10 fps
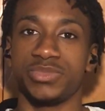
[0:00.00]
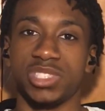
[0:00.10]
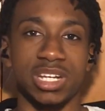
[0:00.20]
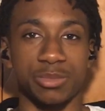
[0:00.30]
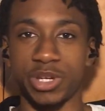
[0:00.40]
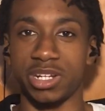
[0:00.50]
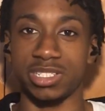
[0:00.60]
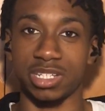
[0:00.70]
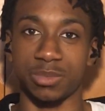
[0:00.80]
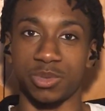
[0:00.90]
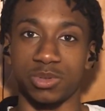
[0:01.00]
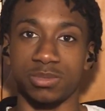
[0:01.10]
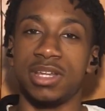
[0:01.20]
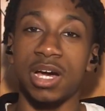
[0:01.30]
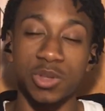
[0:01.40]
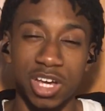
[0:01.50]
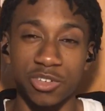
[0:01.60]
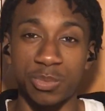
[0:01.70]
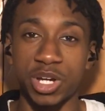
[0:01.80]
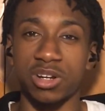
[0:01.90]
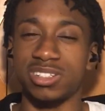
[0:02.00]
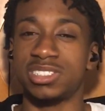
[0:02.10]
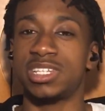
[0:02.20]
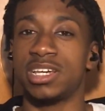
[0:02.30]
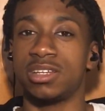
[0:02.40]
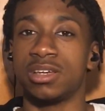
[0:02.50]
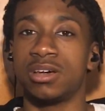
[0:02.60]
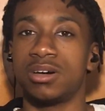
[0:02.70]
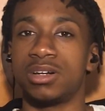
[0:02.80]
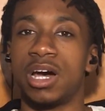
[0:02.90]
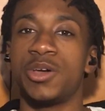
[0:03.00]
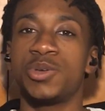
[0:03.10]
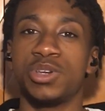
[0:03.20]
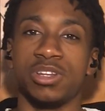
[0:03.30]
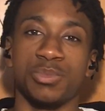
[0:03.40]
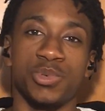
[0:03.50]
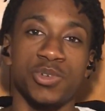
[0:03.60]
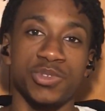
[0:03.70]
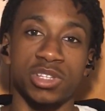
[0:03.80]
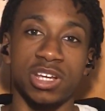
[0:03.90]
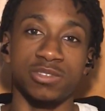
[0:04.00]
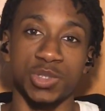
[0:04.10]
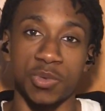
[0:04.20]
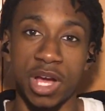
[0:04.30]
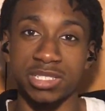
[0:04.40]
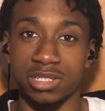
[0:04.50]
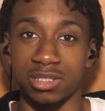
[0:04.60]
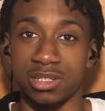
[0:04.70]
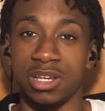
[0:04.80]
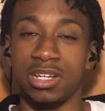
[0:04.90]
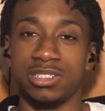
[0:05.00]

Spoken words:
That could be an example. Now you have a better understanding on how you can improve your life drastically